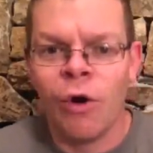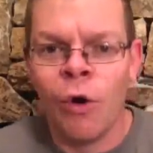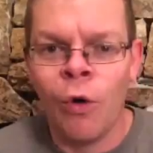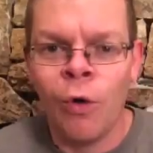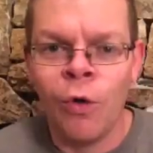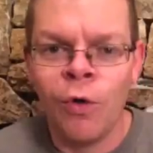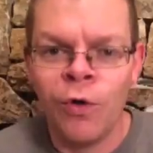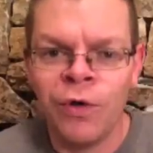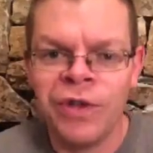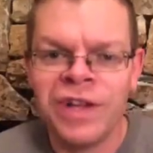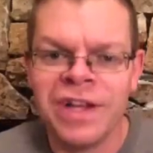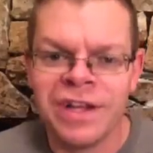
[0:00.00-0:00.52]

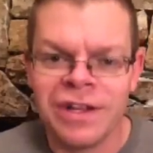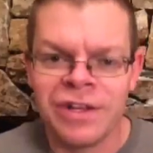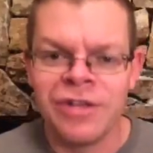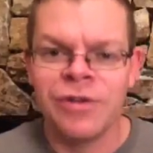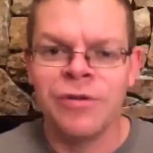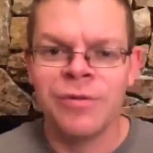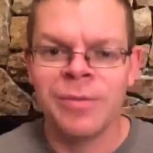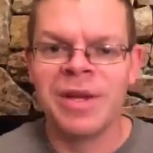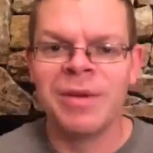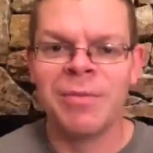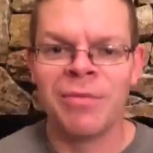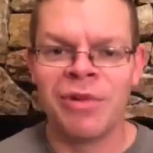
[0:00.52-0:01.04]
old
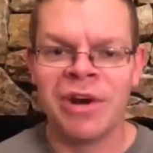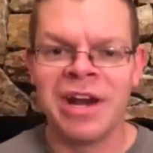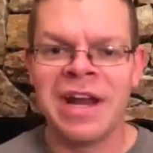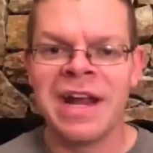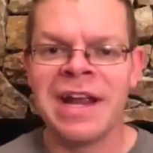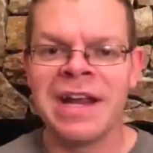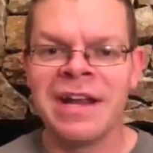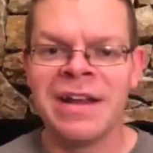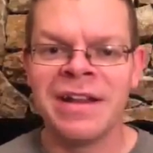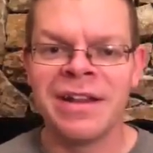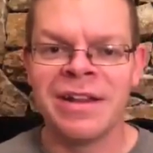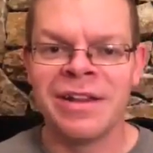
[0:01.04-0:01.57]
human
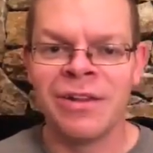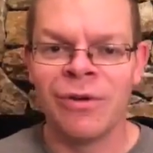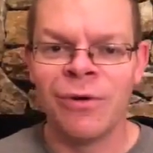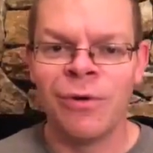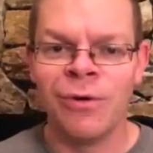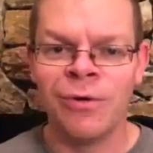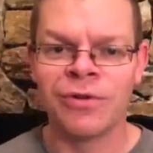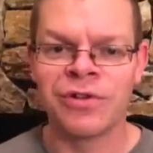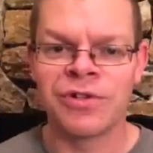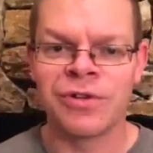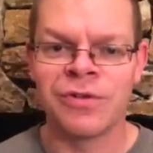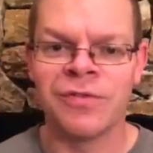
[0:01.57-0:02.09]
brain, the
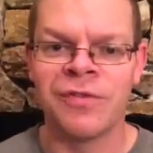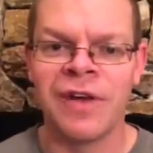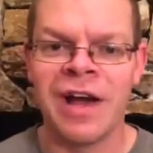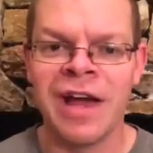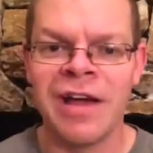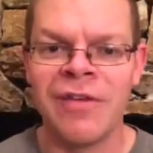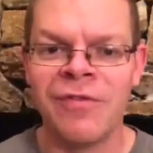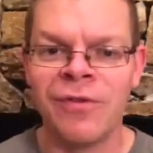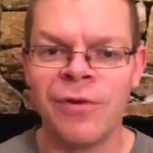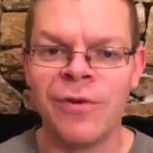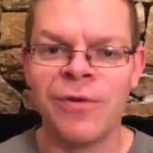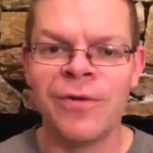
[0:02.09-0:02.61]
whole
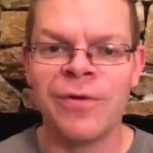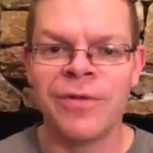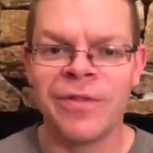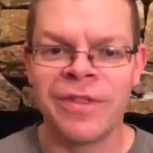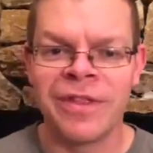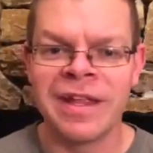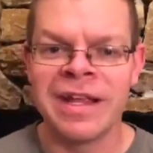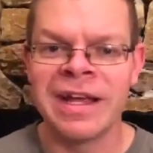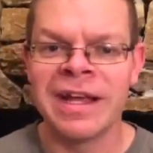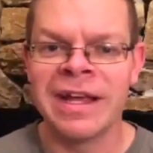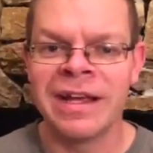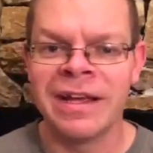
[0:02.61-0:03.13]
survival
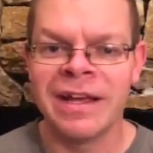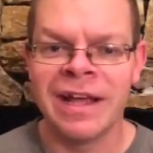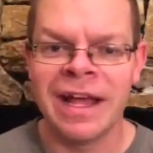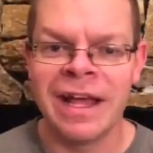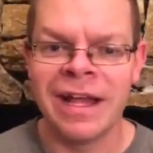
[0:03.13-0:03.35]
thing,